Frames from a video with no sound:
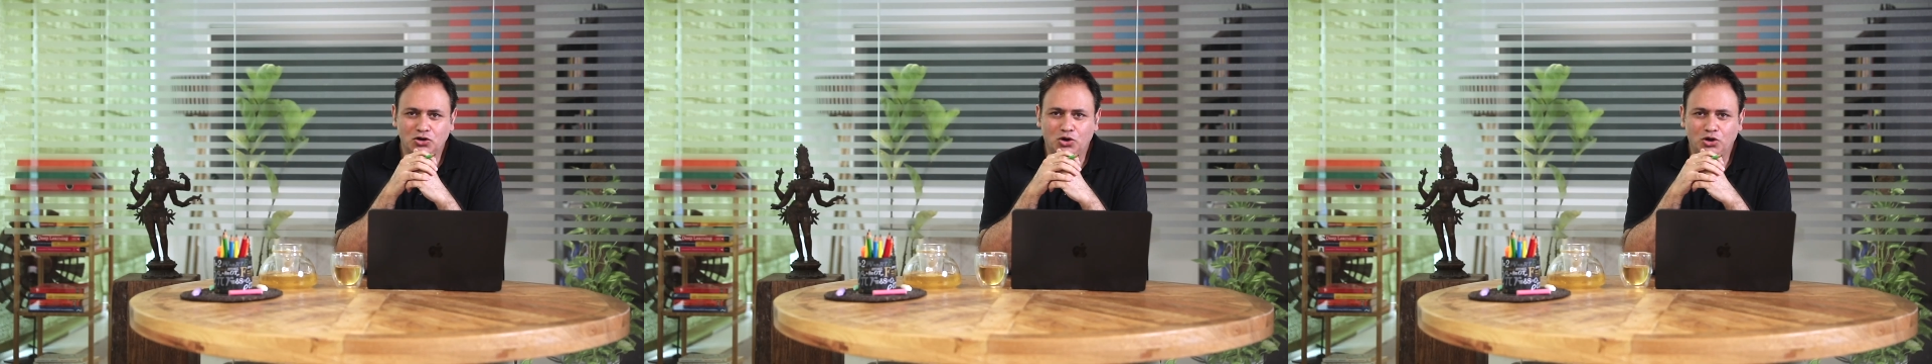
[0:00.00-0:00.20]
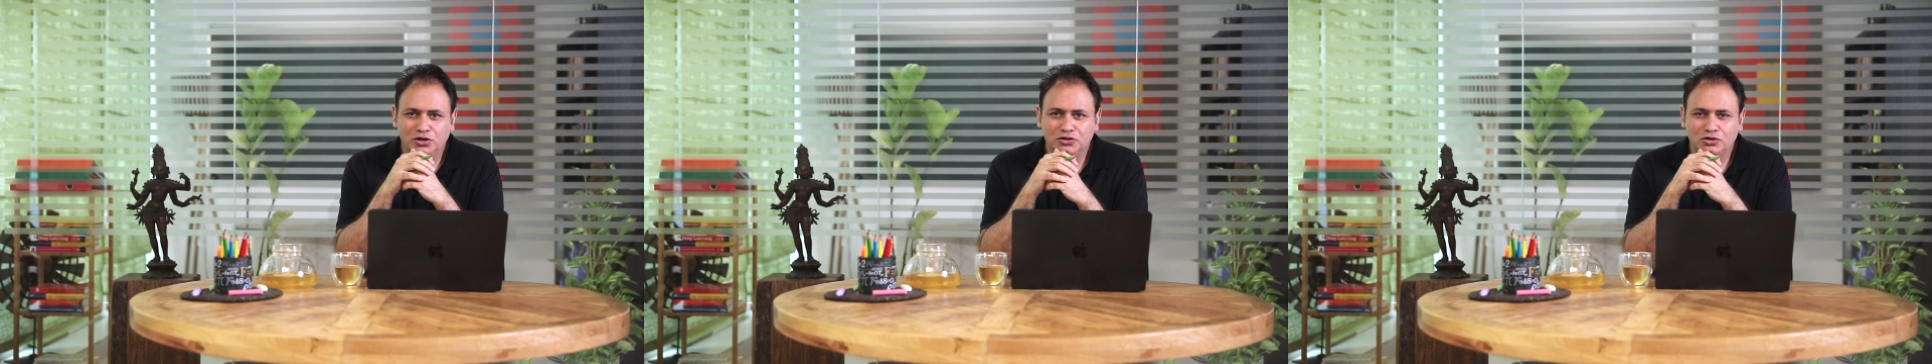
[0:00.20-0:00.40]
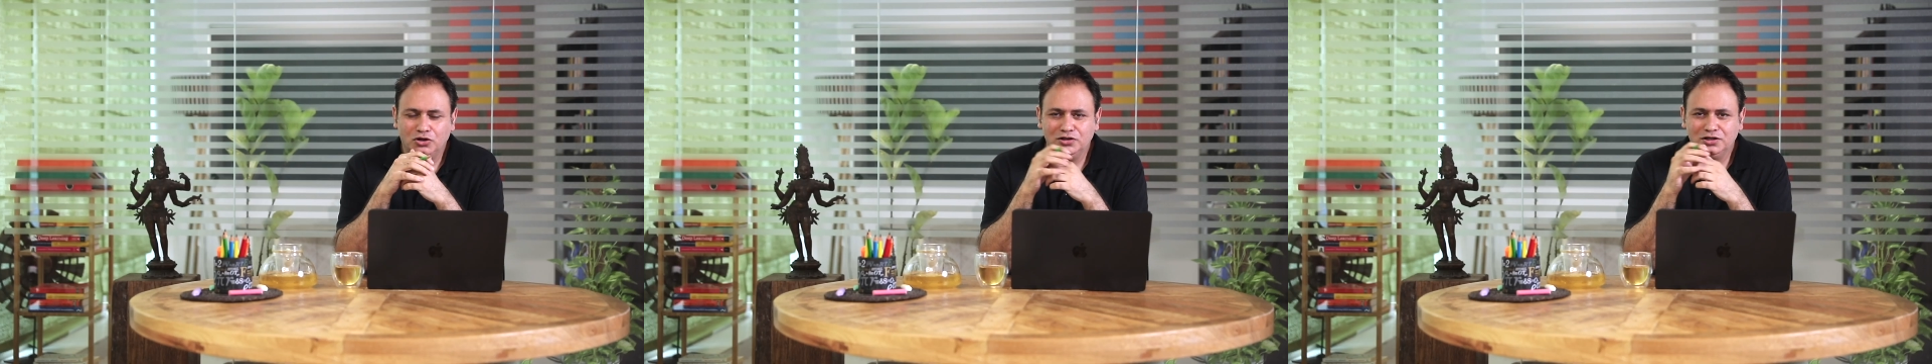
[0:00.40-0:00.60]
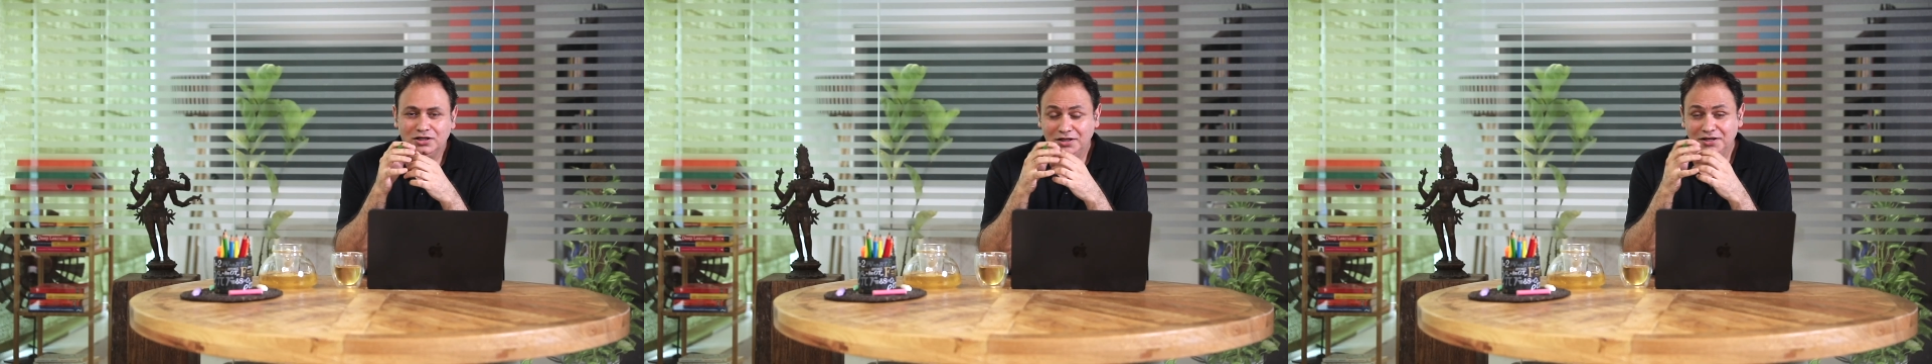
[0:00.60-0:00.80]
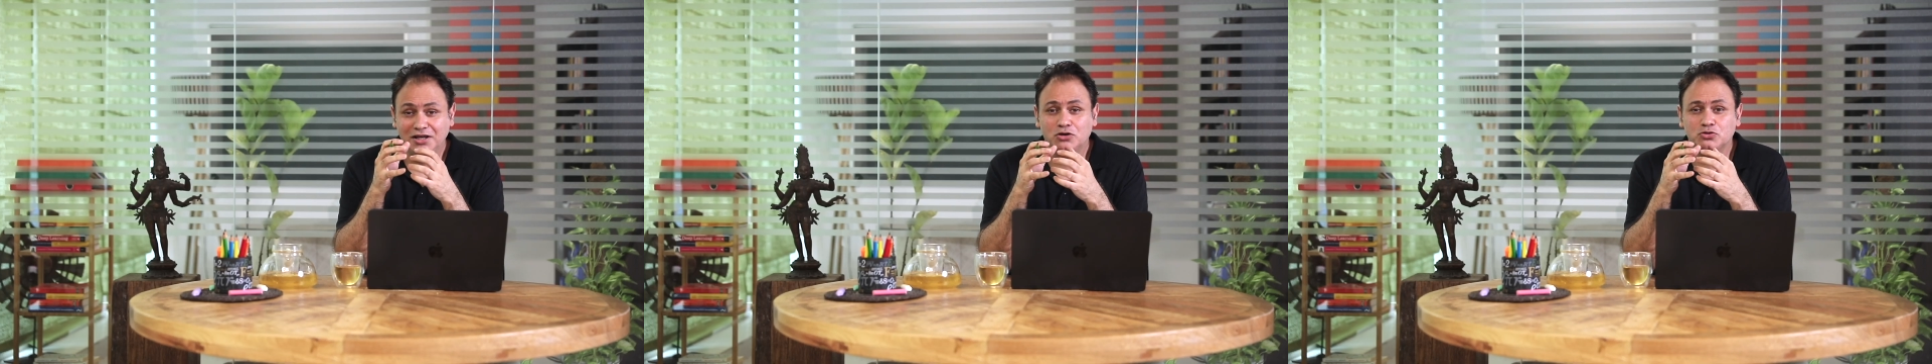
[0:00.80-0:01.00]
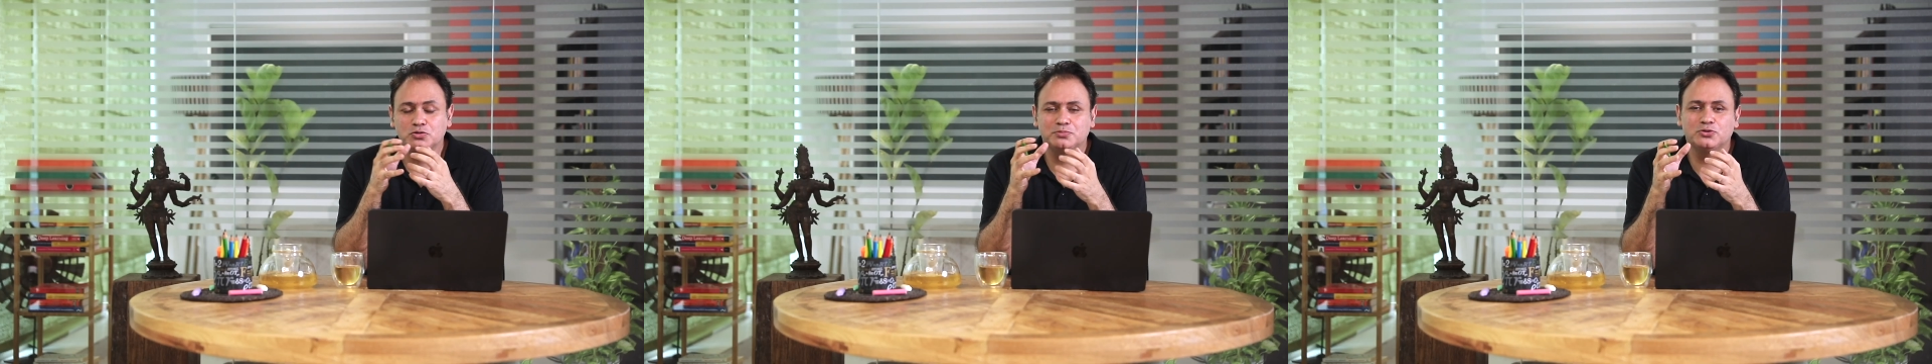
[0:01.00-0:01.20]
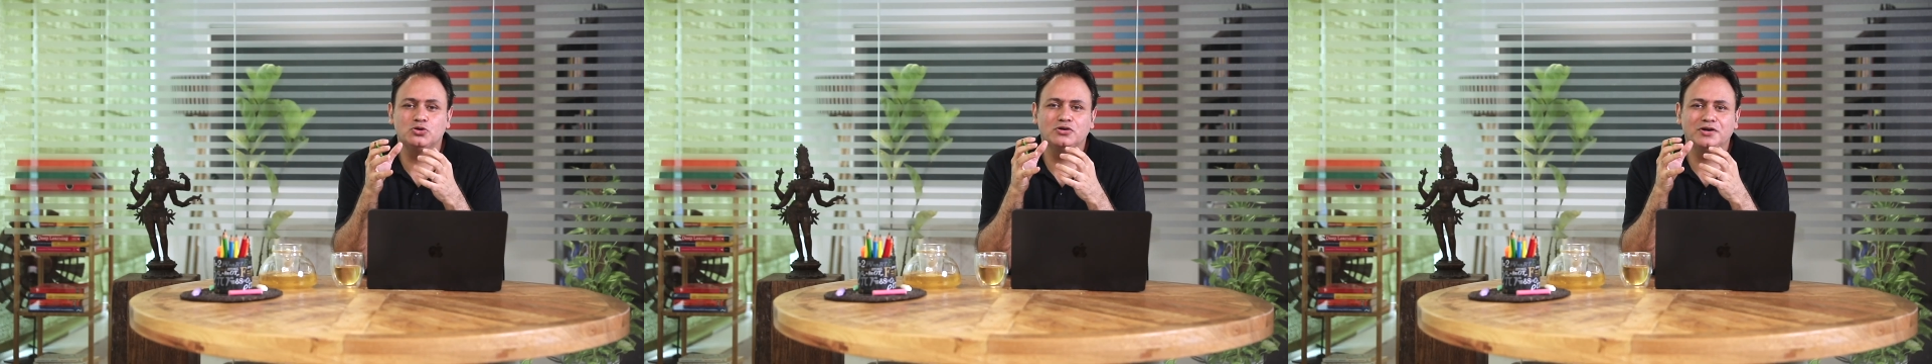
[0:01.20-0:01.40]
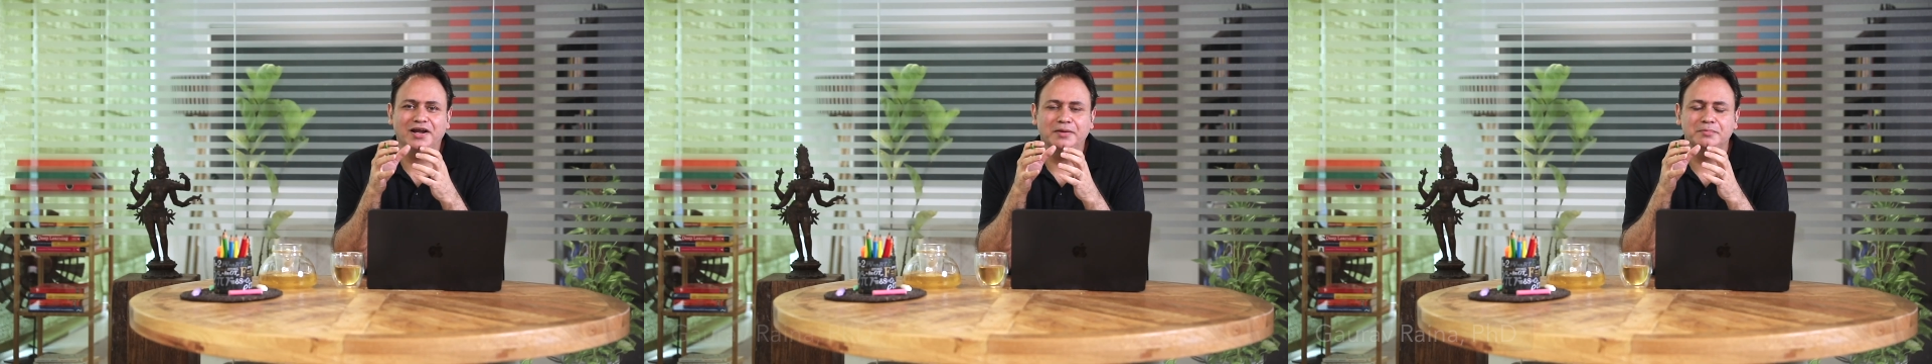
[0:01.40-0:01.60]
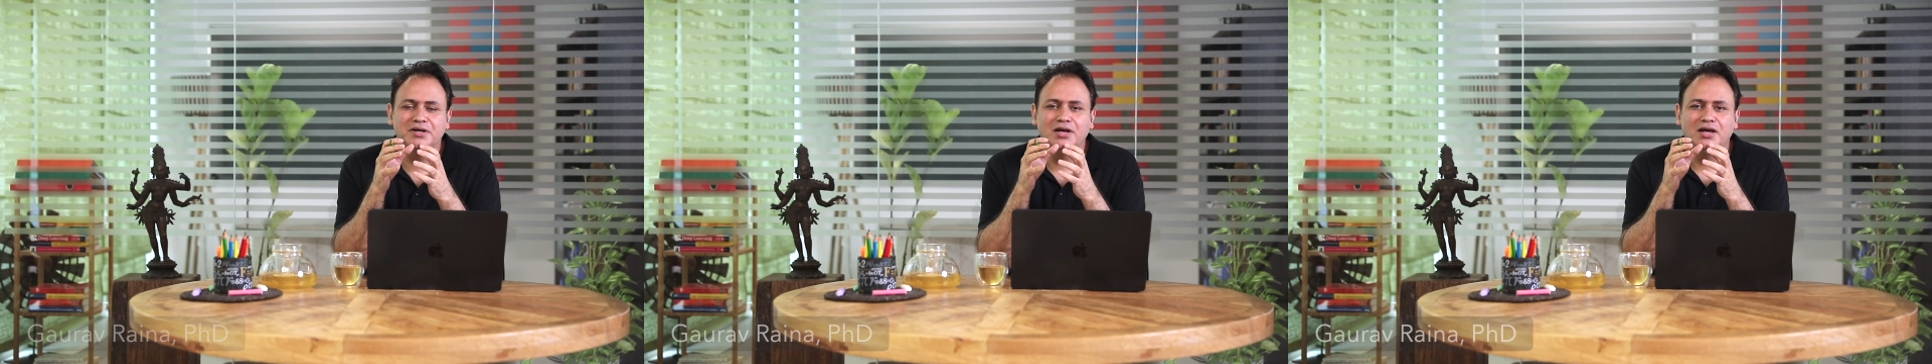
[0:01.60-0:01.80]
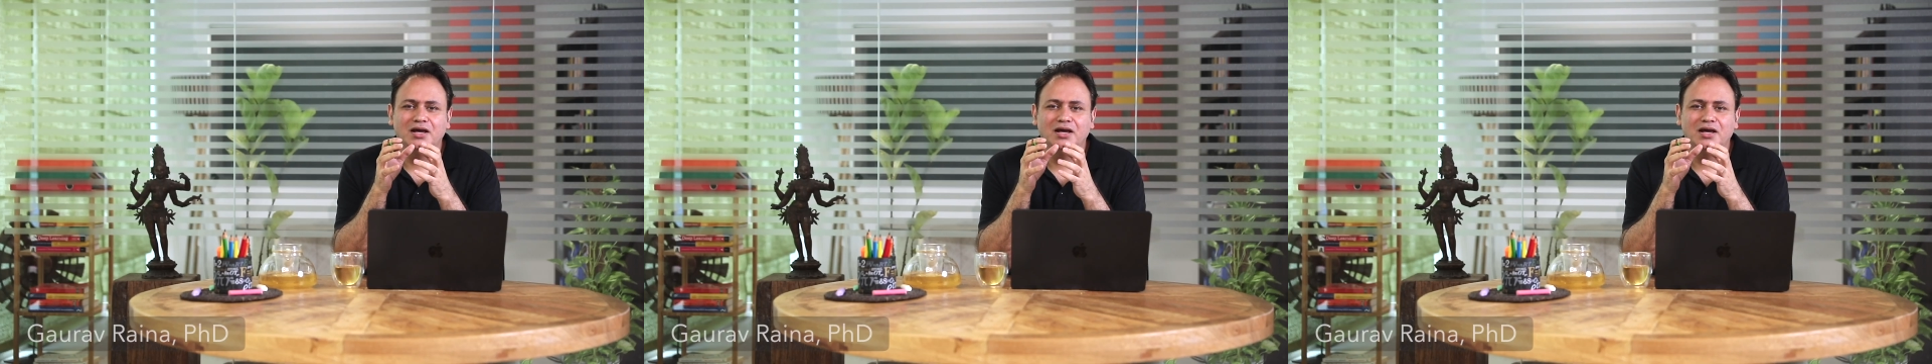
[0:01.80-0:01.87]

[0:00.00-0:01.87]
on learning how to program,